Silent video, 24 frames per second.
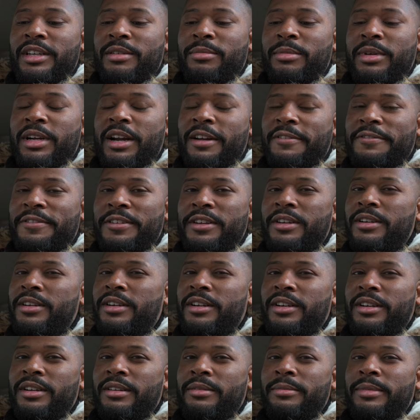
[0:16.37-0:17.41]
but I
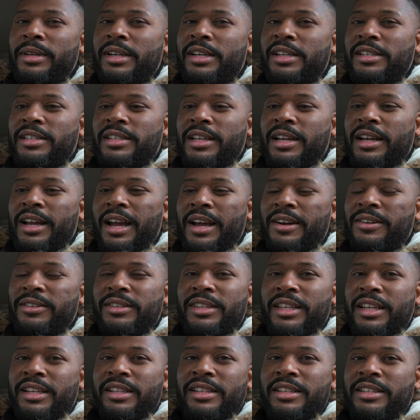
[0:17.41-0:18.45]
figured because I don't
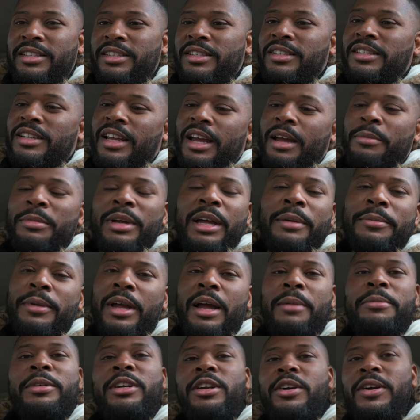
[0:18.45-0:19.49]
think this is, I mean,
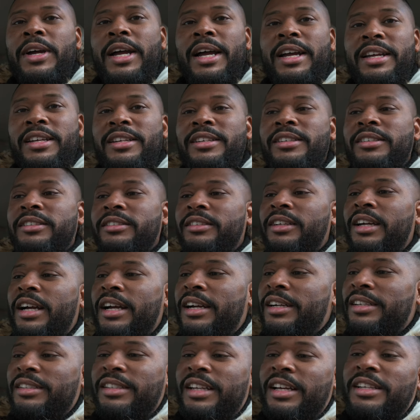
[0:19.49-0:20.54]
I'm in Ohio. All
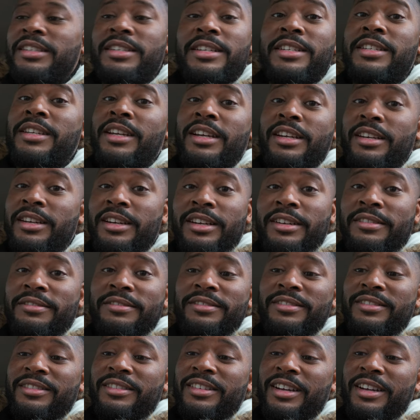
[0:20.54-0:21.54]
right. That should say enough.